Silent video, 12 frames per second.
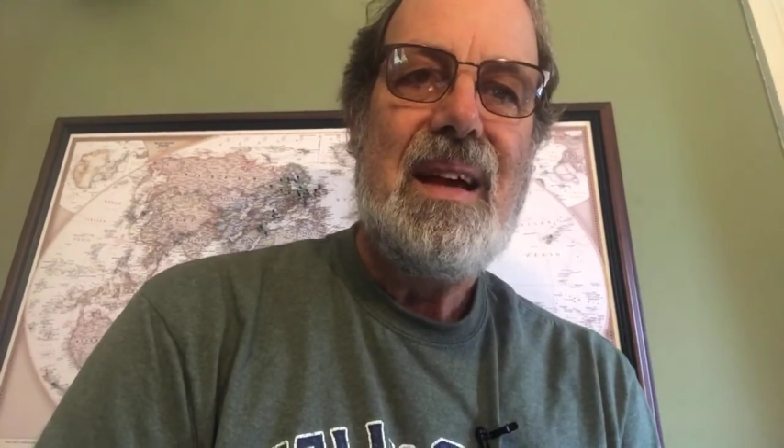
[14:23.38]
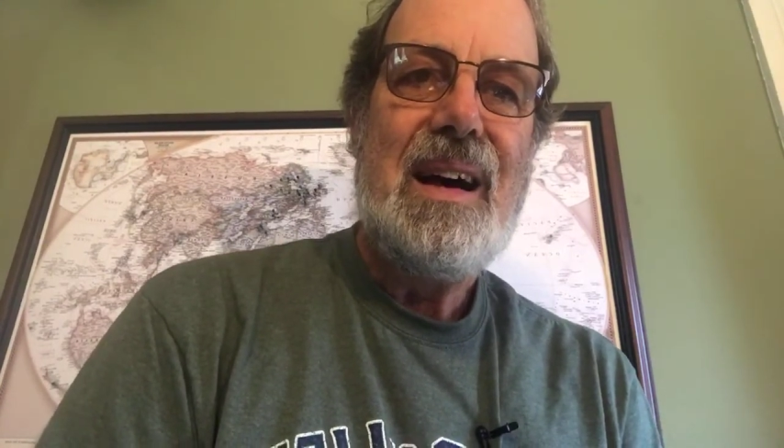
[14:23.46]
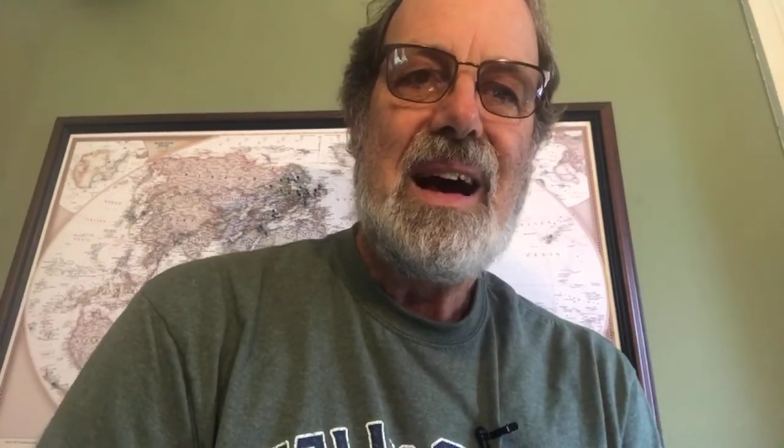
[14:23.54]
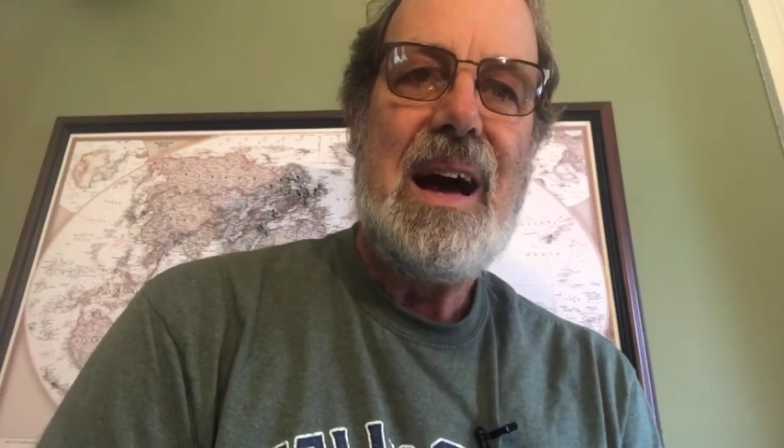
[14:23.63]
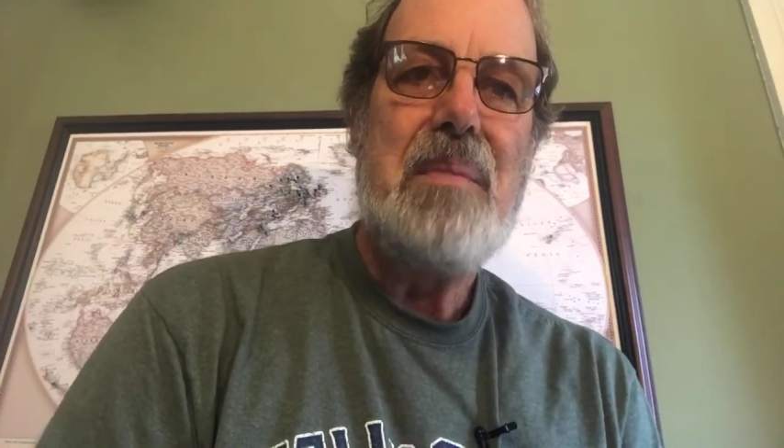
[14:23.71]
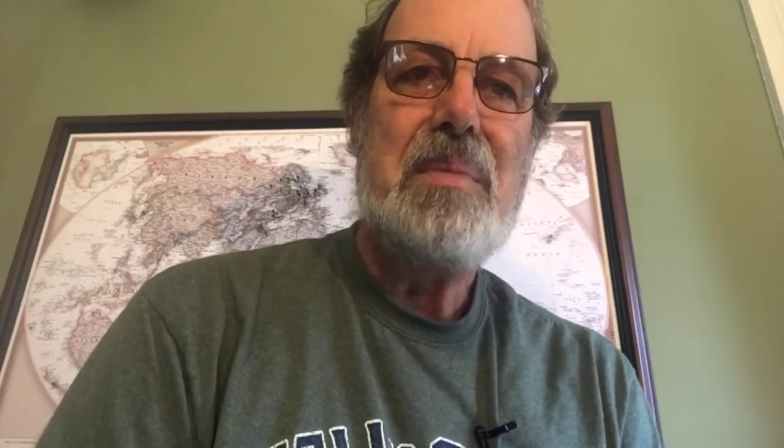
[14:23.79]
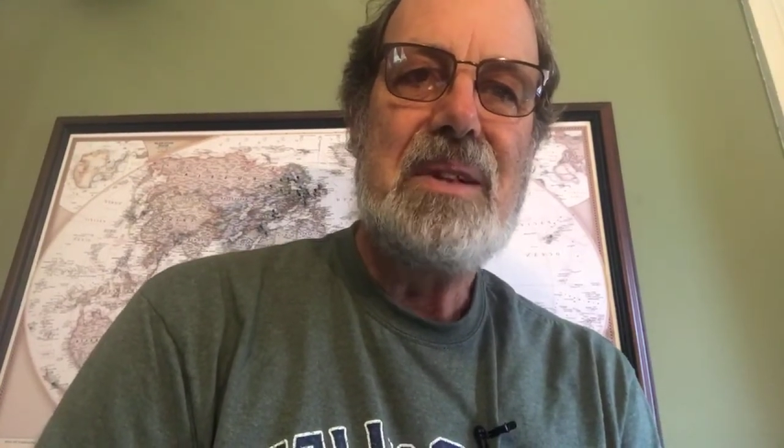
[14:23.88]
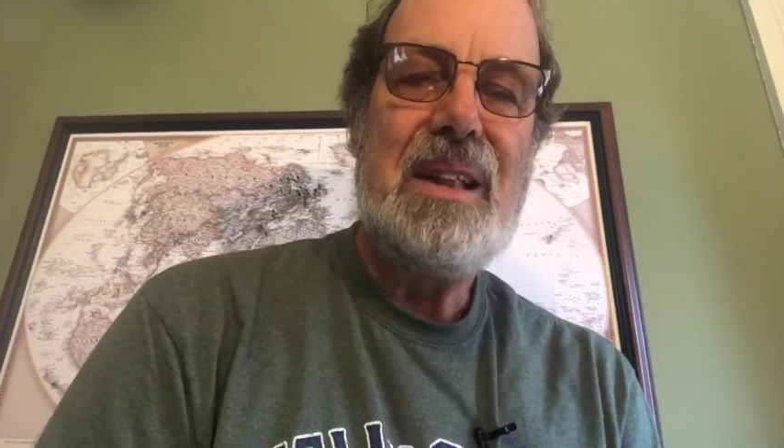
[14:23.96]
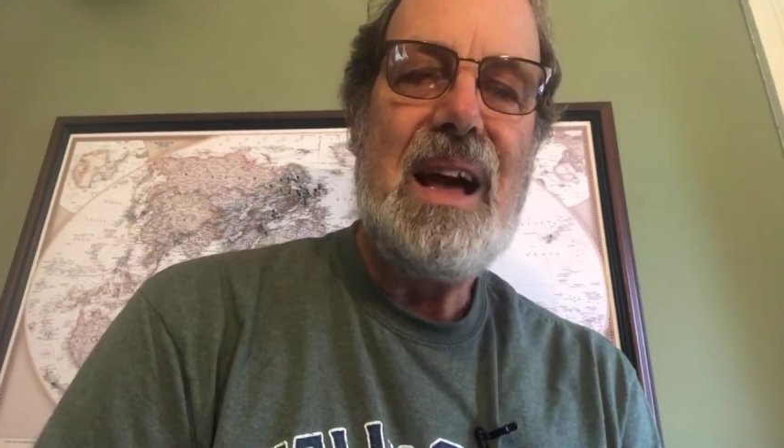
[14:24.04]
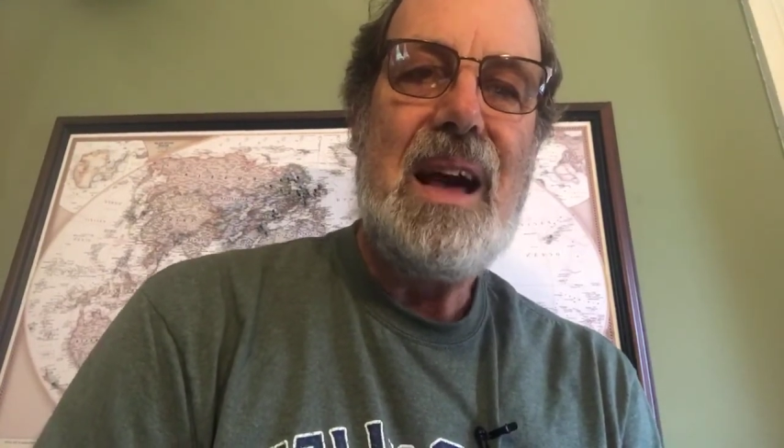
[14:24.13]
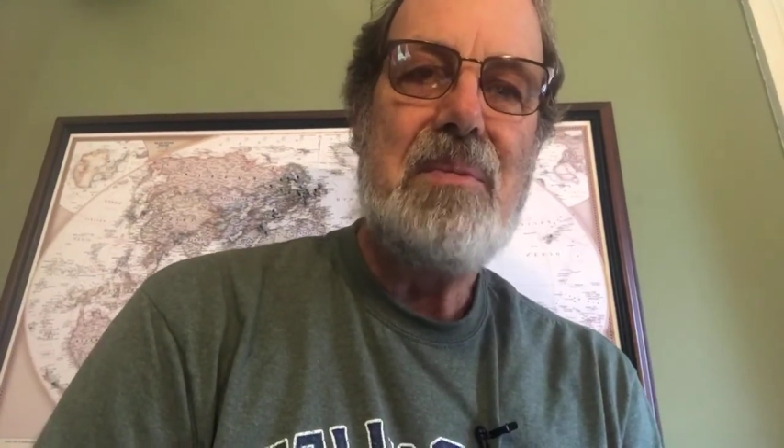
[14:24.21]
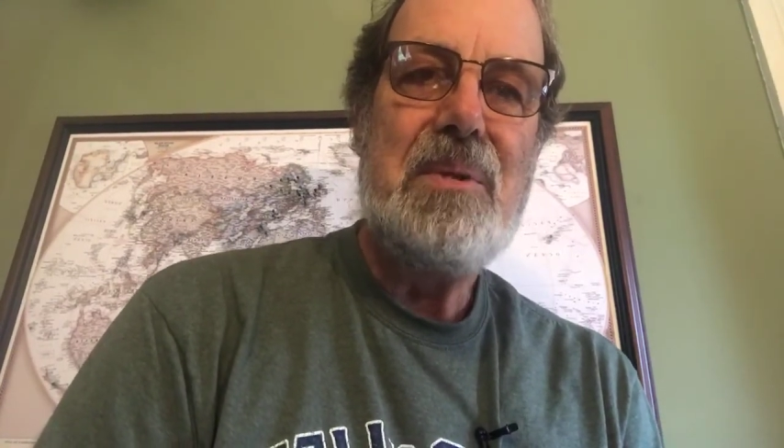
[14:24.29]
I'm
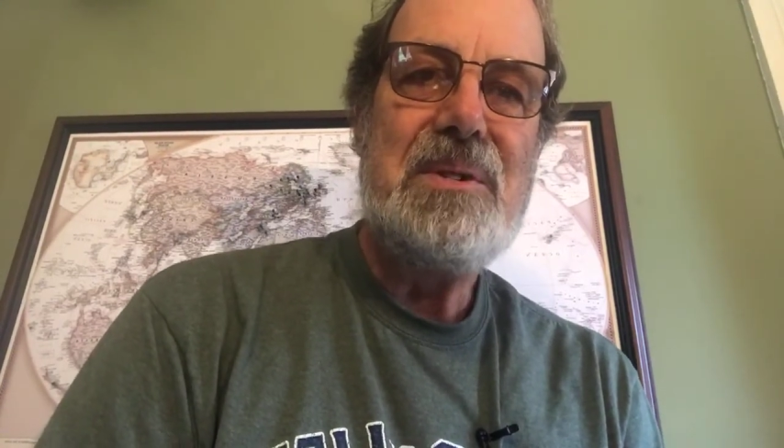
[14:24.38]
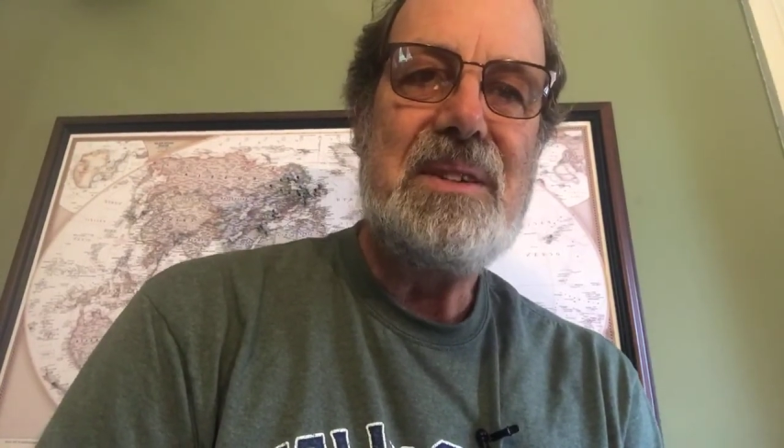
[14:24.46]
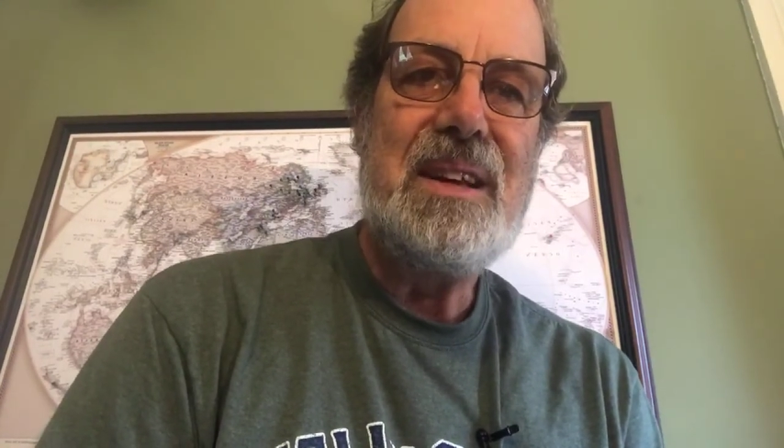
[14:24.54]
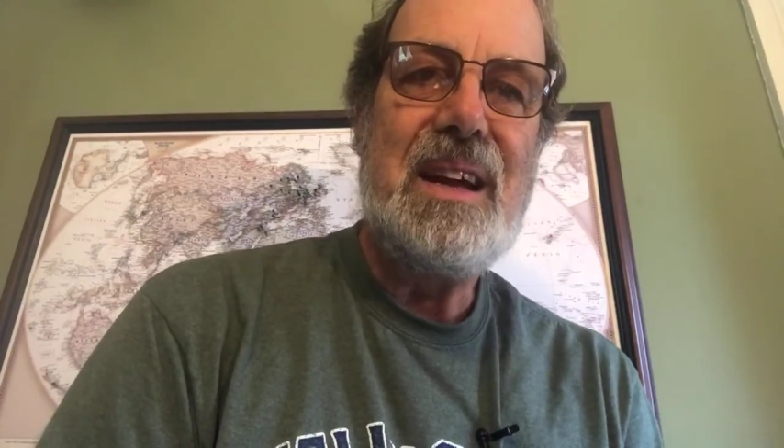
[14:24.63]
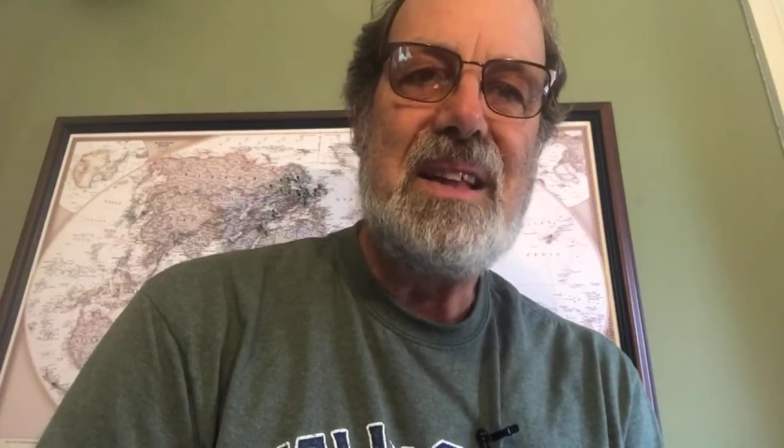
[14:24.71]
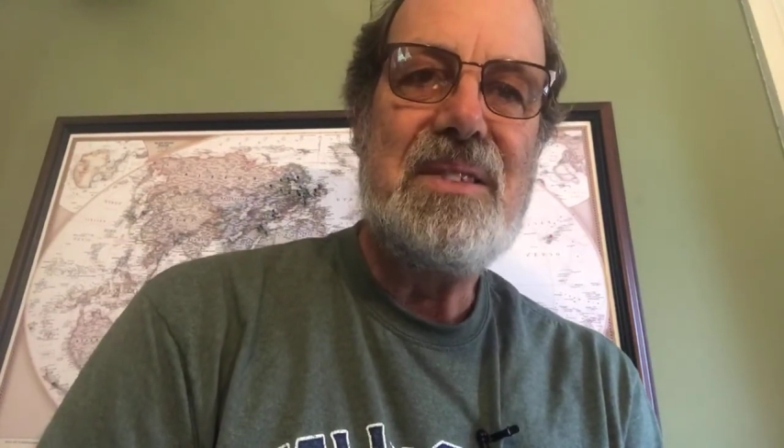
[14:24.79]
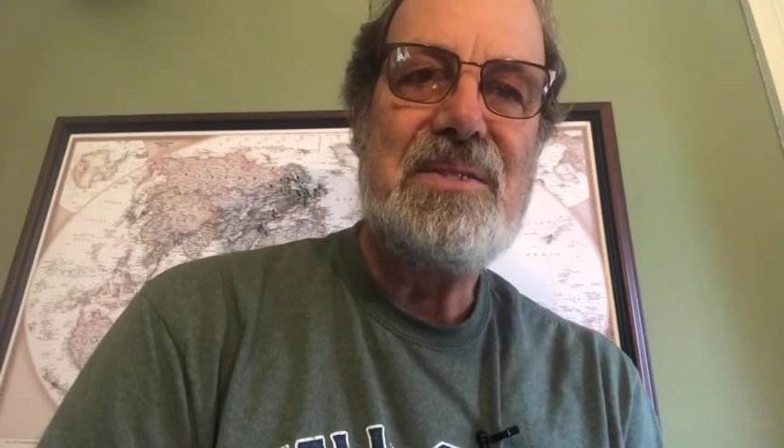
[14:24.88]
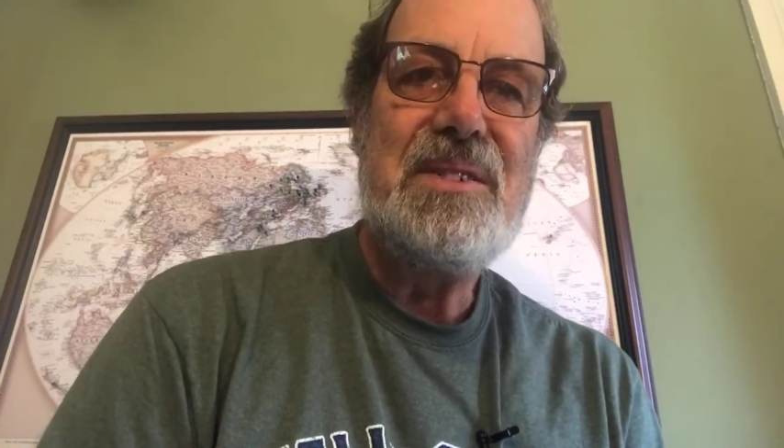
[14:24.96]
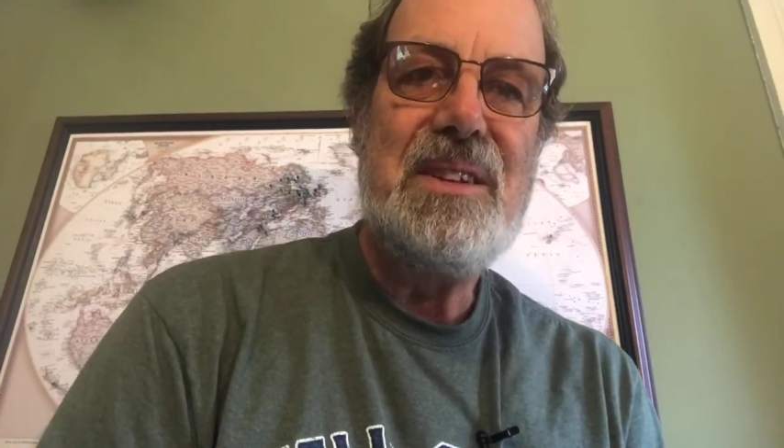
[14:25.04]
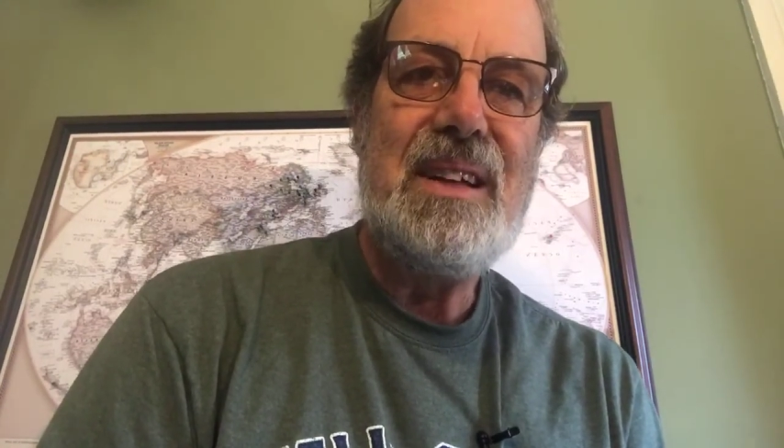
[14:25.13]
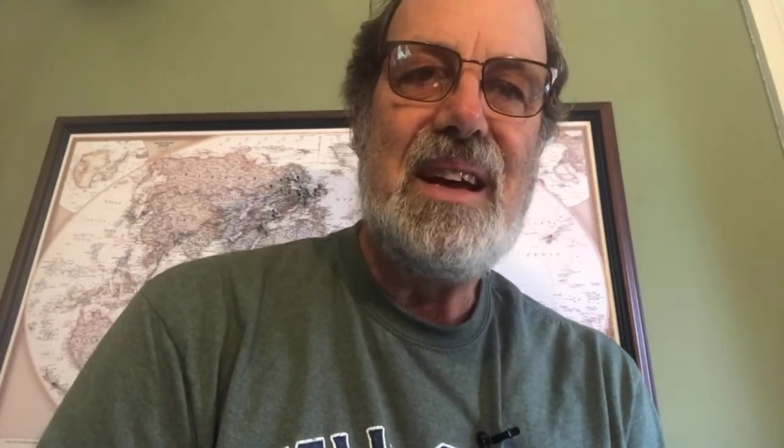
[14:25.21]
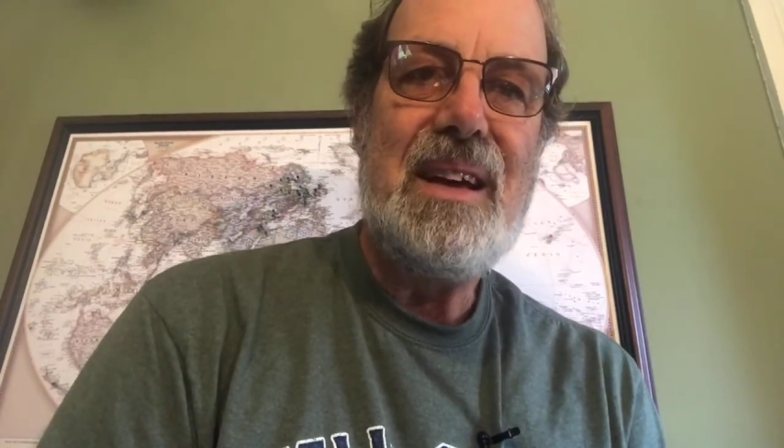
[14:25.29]
glad we're together
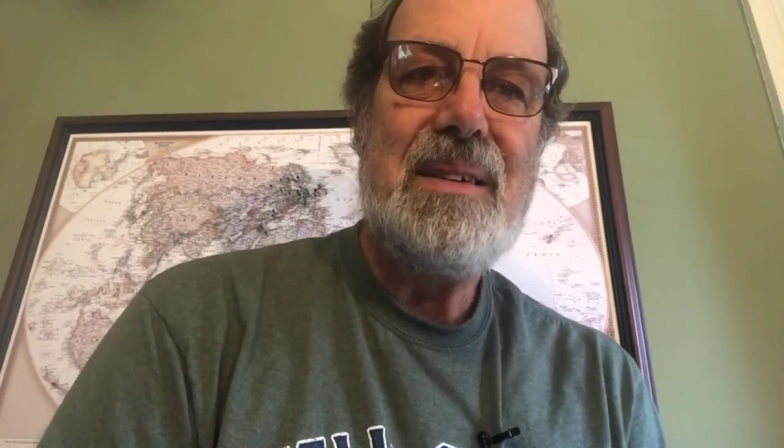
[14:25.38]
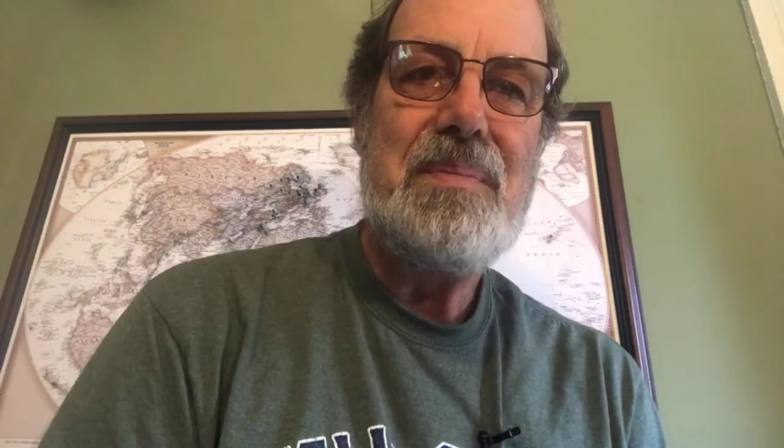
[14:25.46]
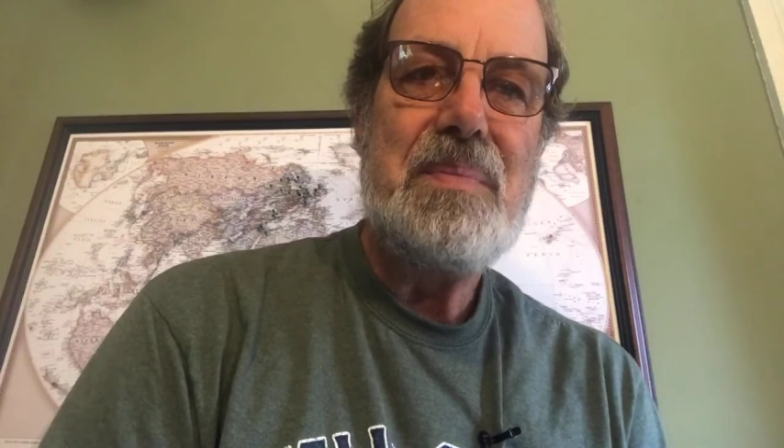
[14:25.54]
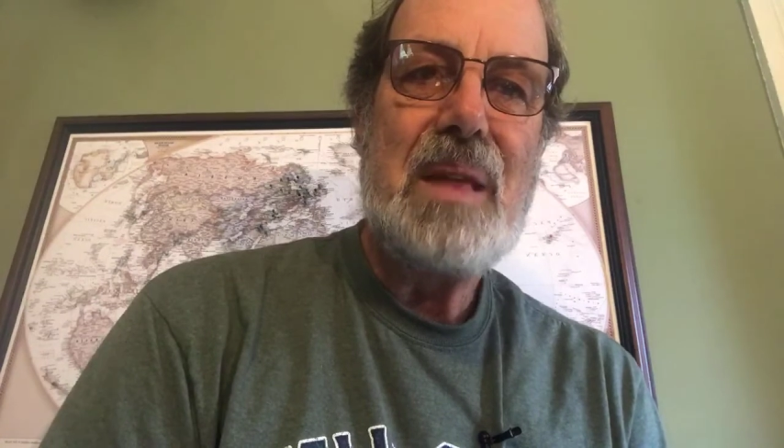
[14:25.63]
today.